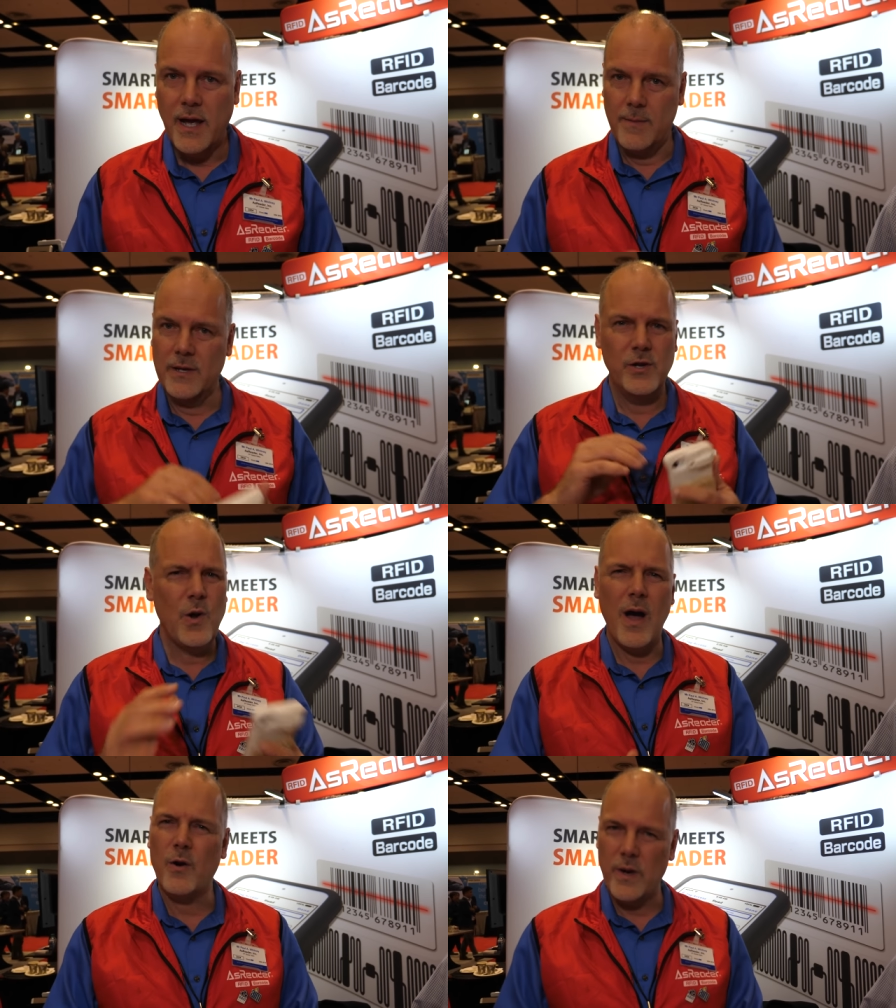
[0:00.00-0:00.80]
I mean, you
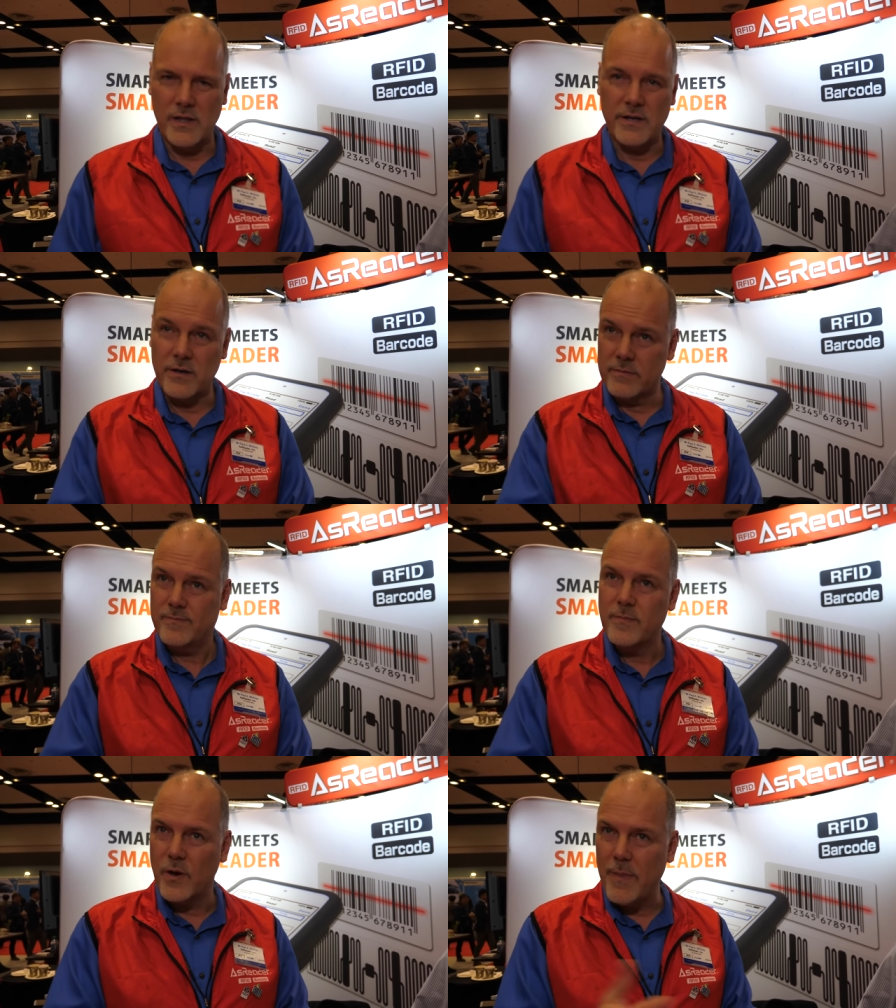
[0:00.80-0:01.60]
know how quickly your,
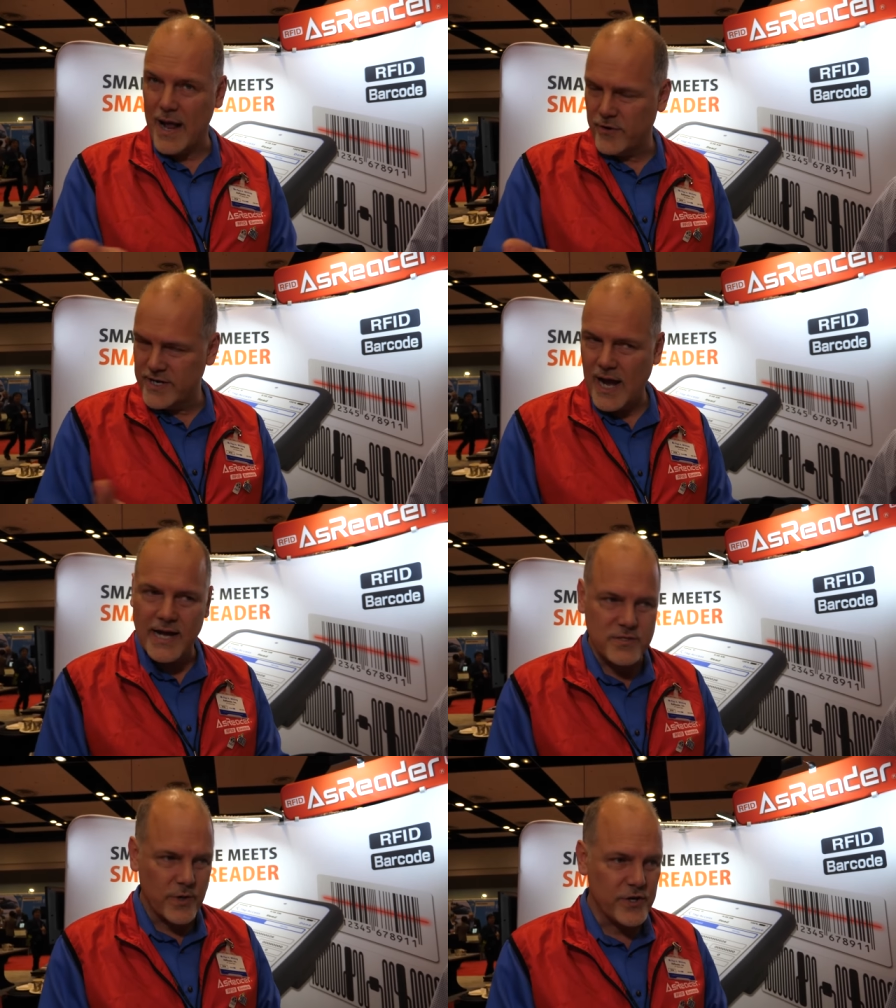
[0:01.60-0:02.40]
your battery
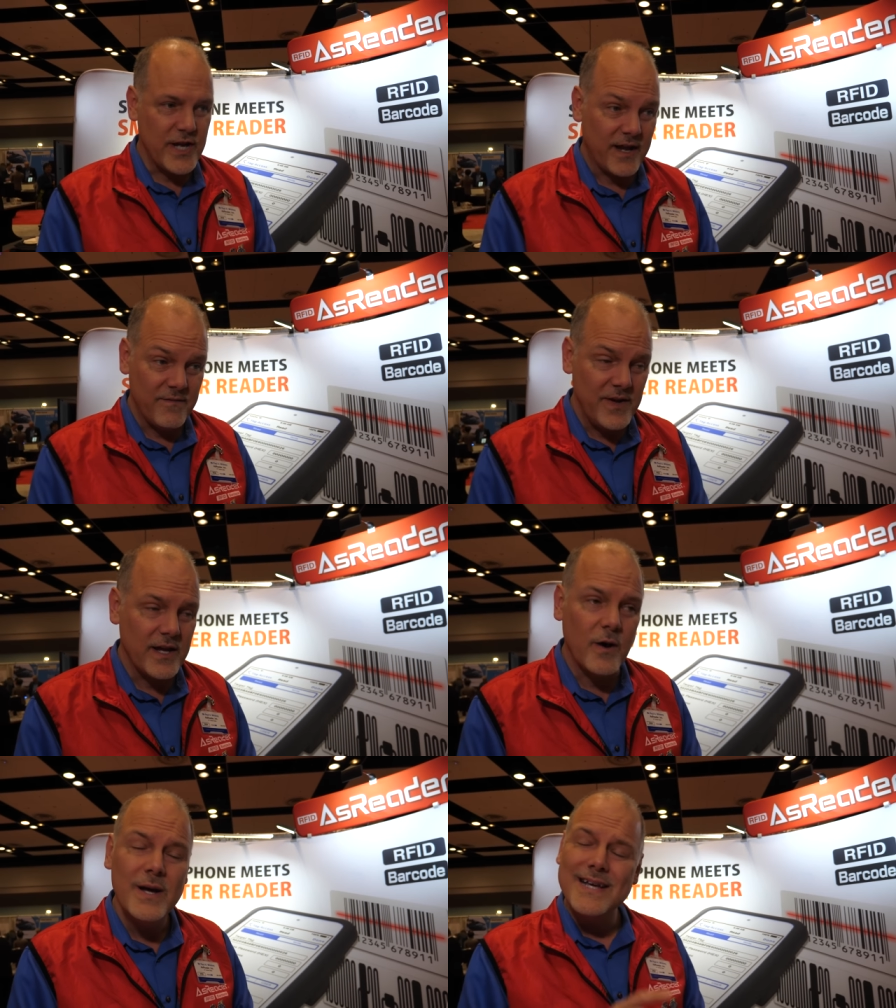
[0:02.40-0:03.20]
dies when you're taking a
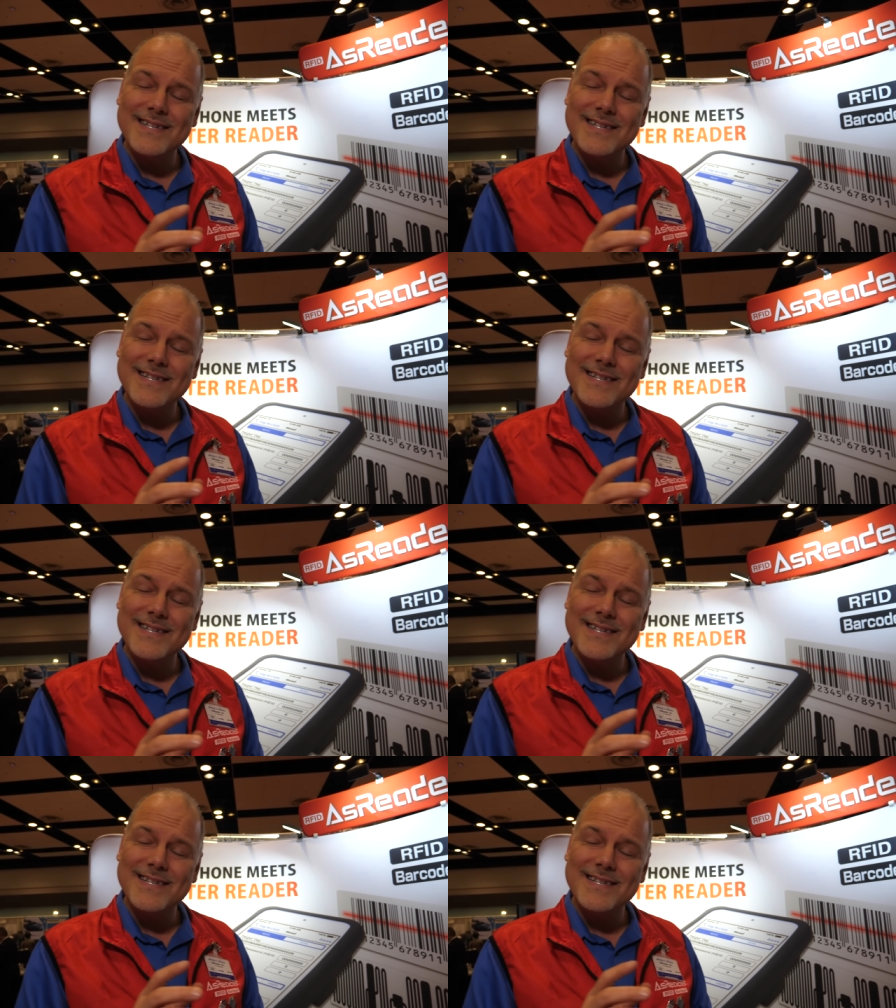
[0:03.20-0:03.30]
video.